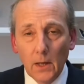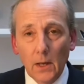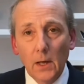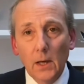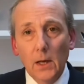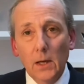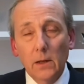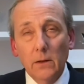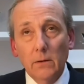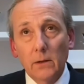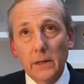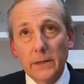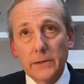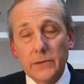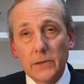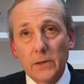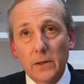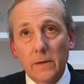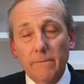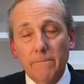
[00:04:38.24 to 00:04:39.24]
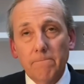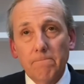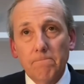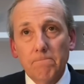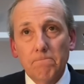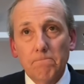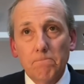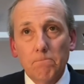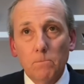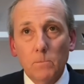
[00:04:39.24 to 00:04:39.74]
There's a
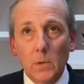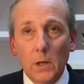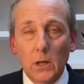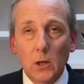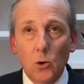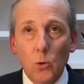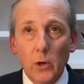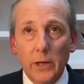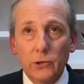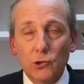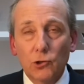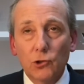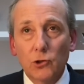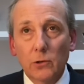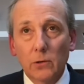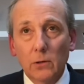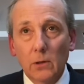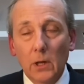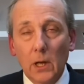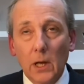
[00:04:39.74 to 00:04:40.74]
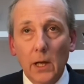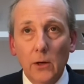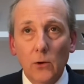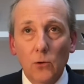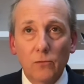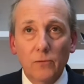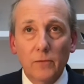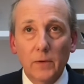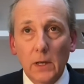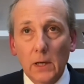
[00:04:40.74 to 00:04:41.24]
question
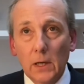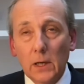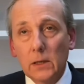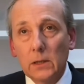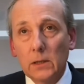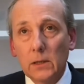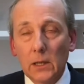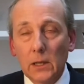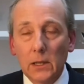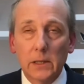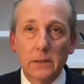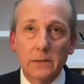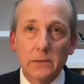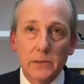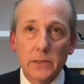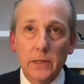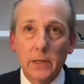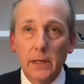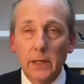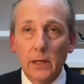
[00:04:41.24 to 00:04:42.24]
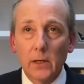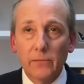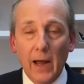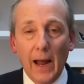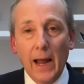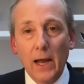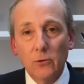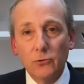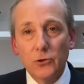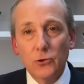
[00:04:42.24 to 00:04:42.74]
over, a concern over,
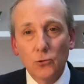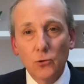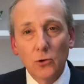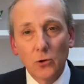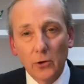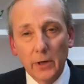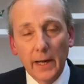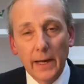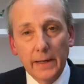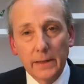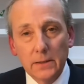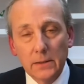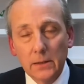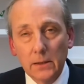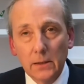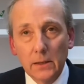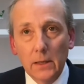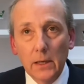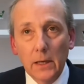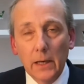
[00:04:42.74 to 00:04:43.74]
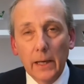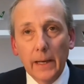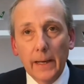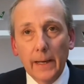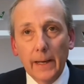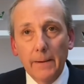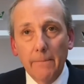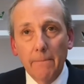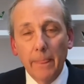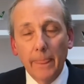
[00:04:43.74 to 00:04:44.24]
how do you create
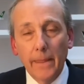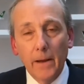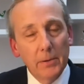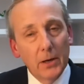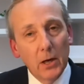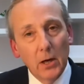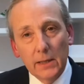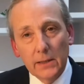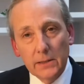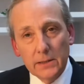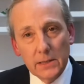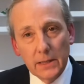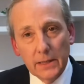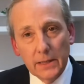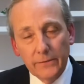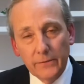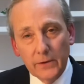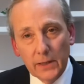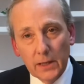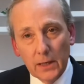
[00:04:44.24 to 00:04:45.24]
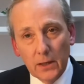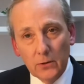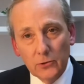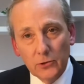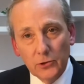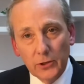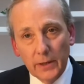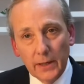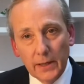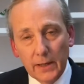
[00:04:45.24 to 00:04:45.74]
a pilot safety
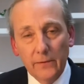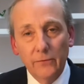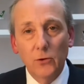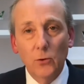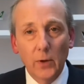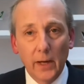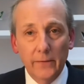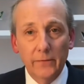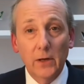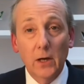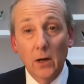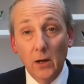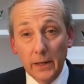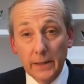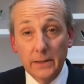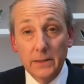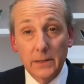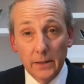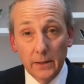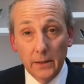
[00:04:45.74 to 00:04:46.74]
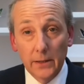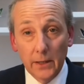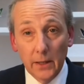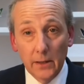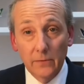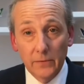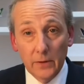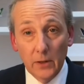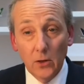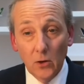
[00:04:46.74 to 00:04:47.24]
culture if you have a high
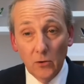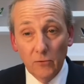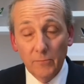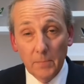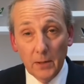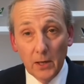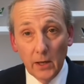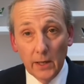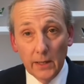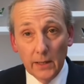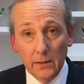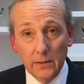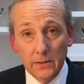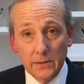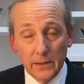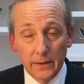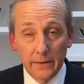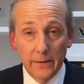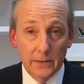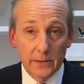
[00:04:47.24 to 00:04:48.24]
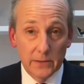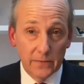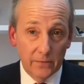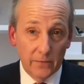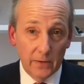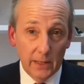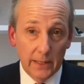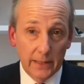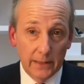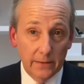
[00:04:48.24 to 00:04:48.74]
turnover of pilots, and there's a
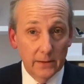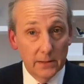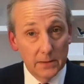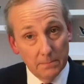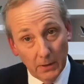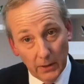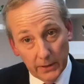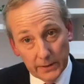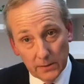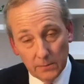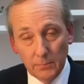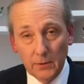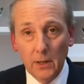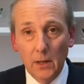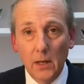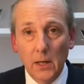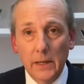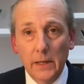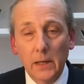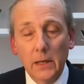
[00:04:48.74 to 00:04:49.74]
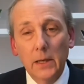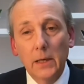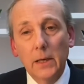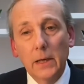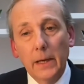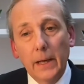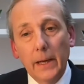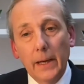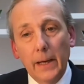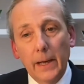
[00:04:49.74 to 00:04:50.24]
feeling this might apply
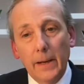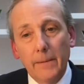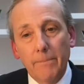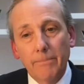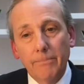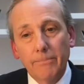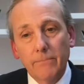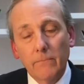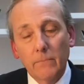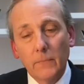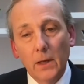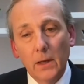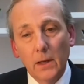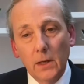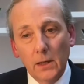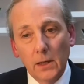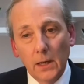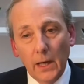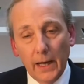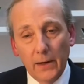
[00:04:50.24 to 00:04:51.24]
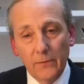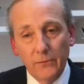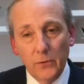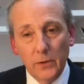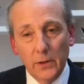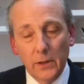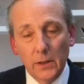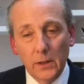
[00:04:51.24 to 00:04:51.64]
in Africa.